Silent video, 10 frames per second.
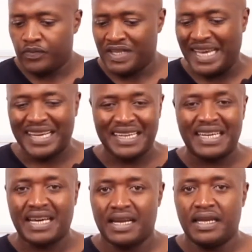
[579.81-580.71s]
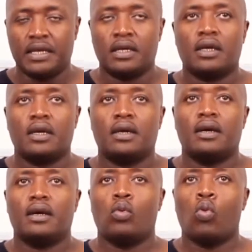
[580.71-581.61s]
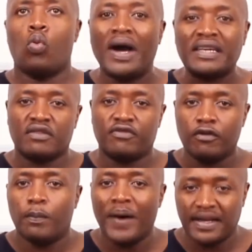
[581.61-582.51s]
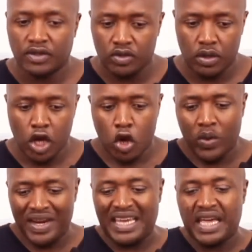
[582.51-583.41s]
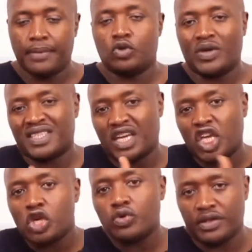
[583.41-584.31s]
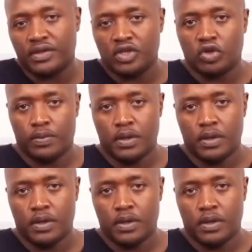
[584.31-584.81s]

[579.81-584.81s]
technically wonderful person when it came to executing the job.